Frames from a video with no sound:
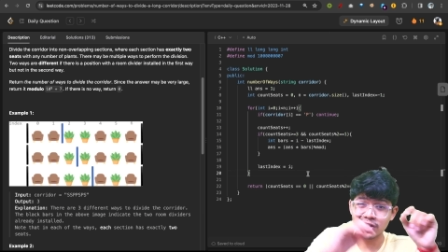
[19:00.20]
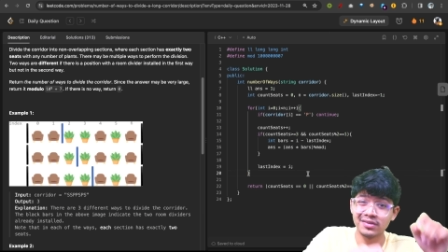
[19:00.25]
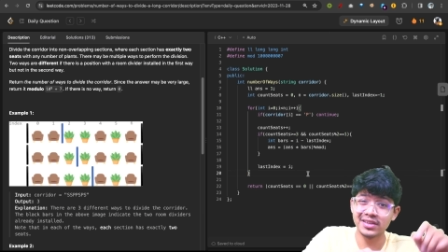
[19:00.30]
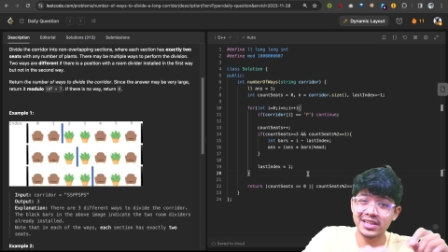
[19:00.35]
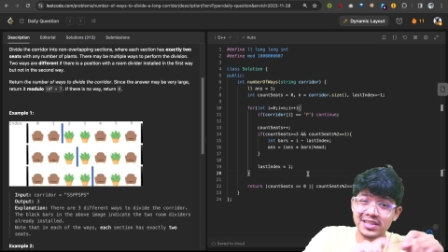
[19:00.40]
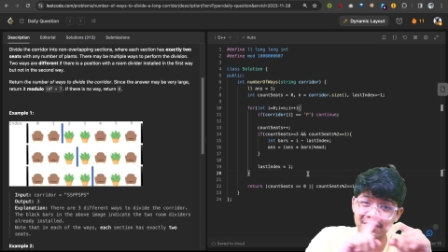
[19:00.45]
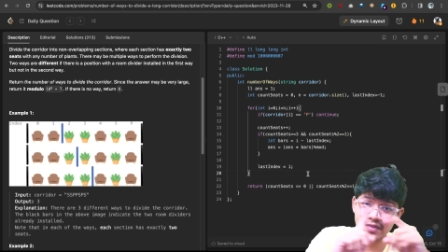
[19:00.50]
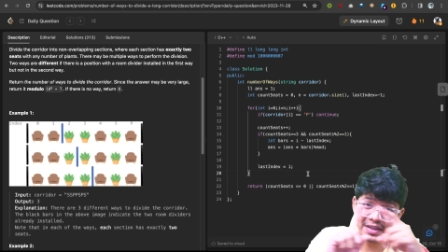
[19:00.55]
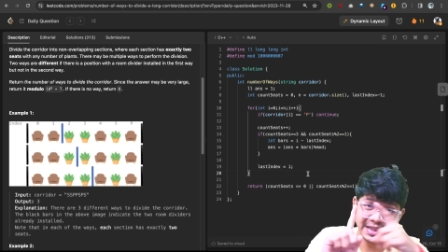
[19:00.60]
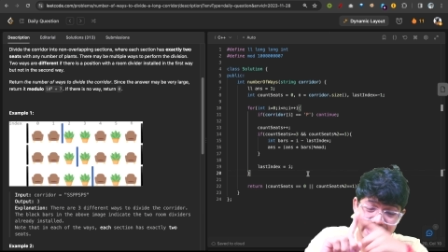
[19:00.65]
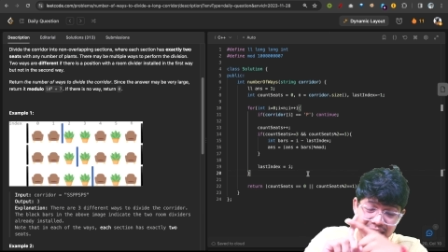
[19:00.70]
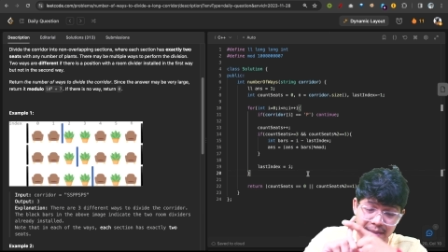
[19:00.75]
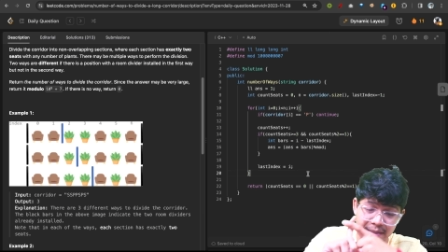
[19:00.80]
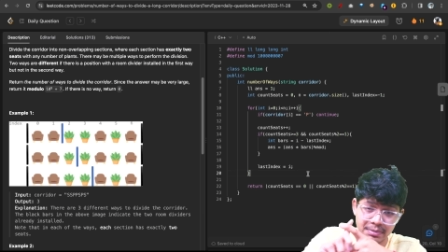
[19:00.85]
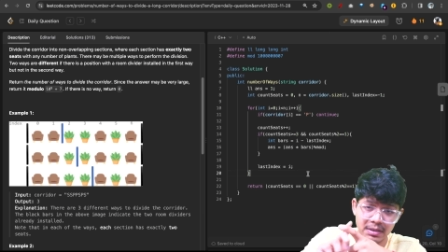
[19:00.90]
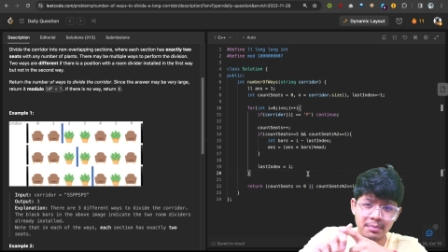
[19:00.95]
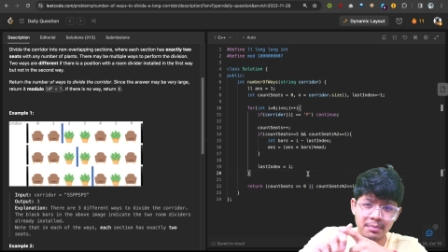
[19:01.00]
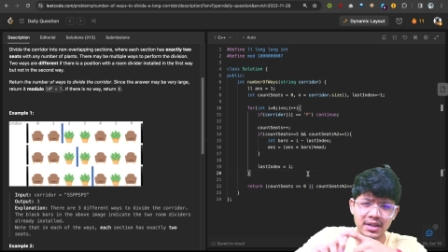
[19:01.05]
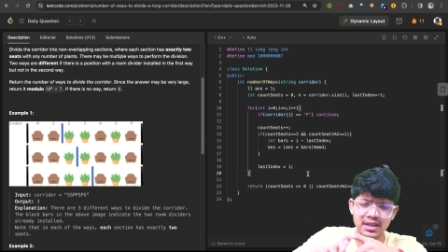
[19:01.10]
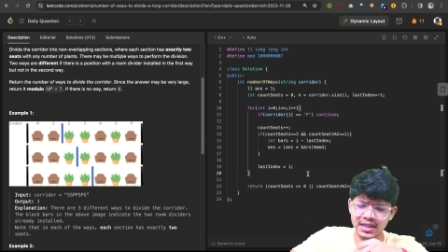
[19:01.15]
this with
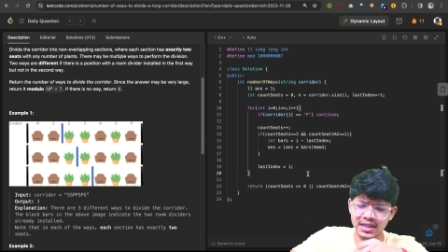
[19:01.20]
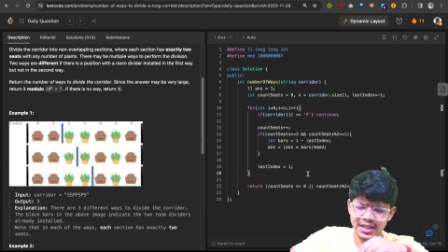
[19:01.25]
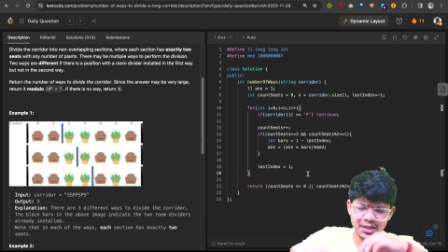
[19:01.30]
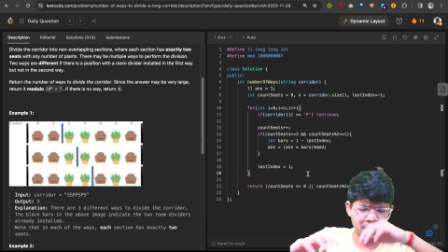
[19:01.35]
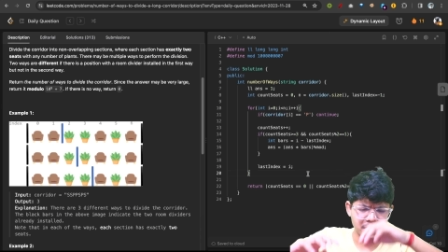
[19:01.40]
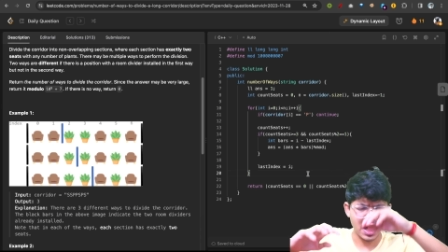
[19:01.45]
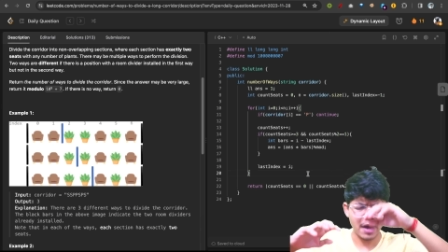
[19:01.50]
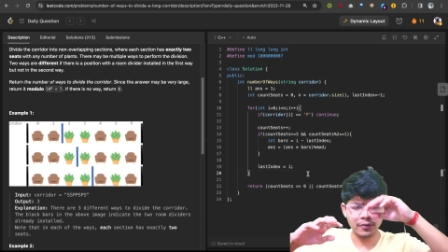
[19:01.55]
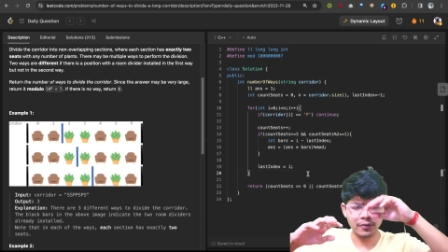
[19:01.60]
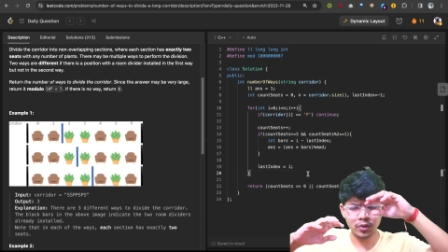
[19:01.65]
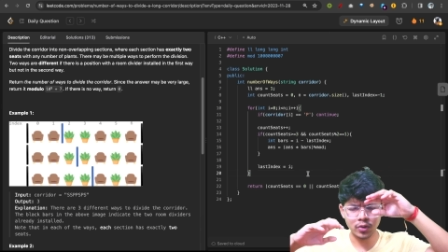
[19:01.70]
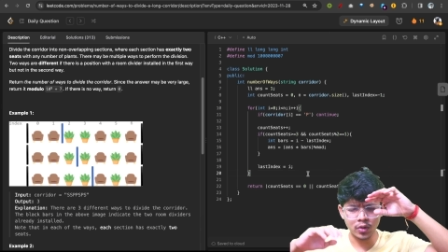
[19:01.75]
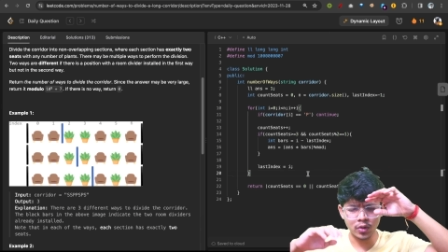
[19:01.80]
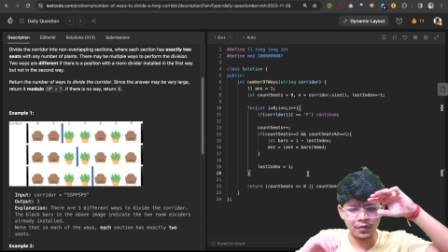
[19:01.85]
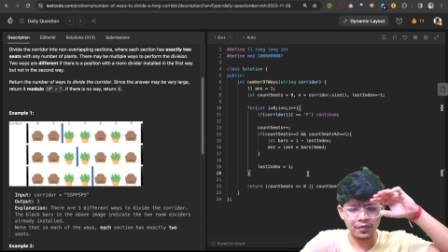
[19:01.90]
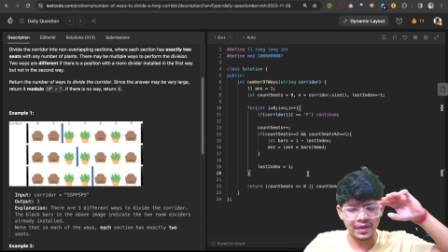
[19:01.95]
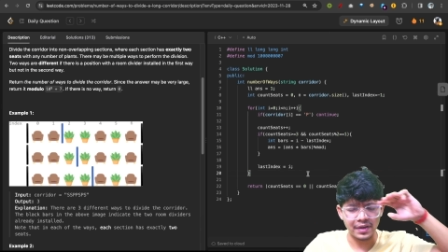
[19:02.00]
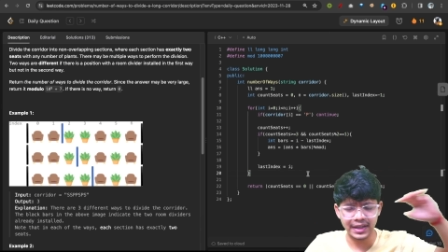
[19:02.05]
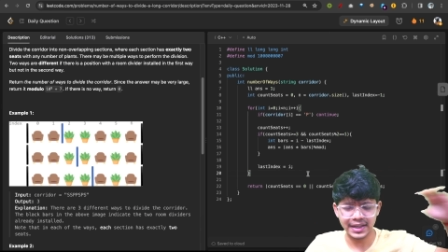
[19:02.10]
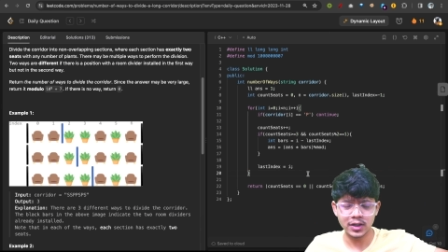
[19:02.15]
DP, but then you have to go
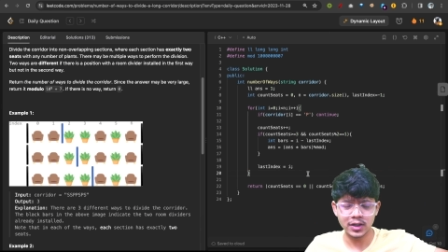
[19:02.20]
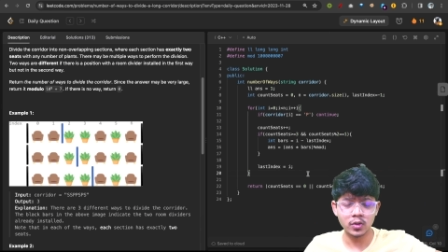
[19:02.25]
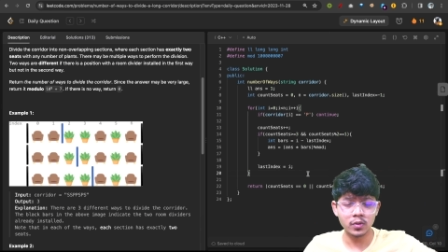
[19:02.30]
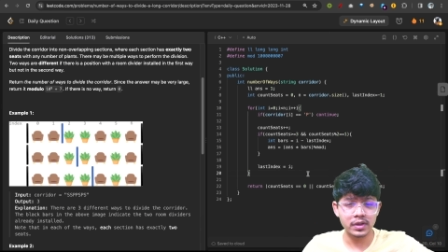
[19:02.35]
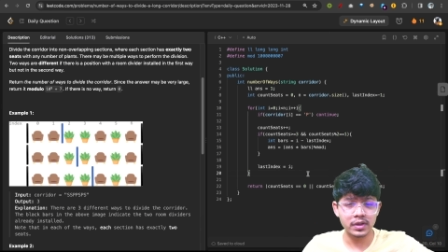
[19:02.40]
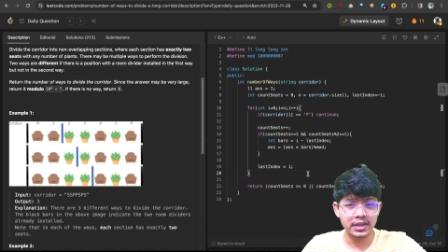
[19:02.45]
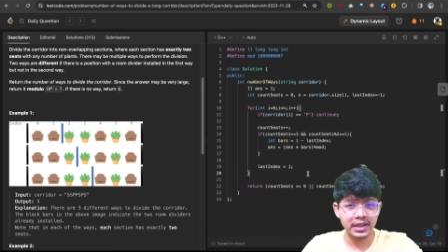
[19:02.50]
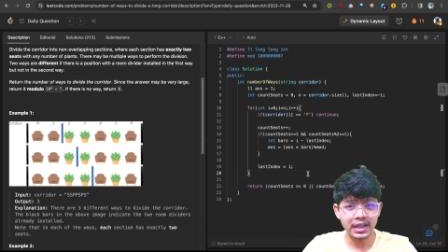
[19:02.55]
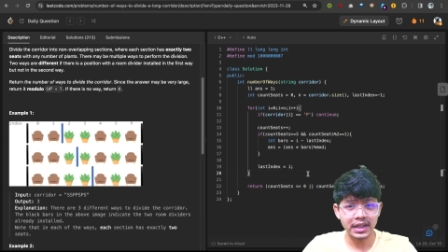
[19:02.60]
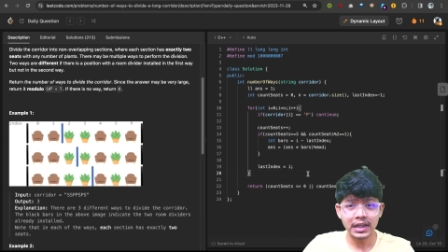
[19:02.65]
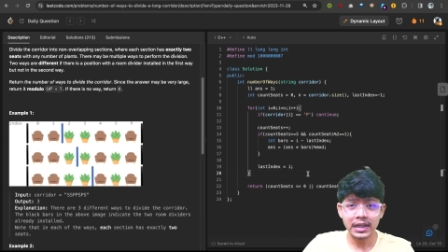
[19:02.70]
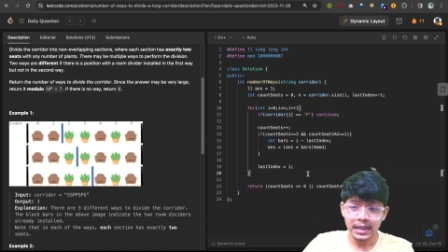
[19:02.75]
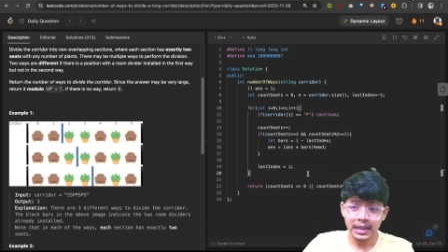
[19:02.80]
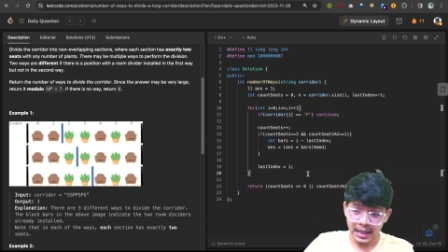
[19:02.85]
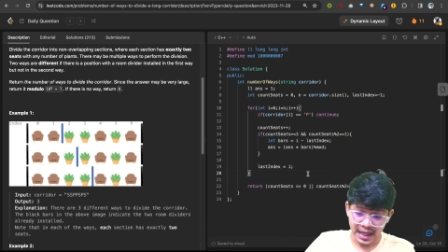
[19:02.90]
very overkill,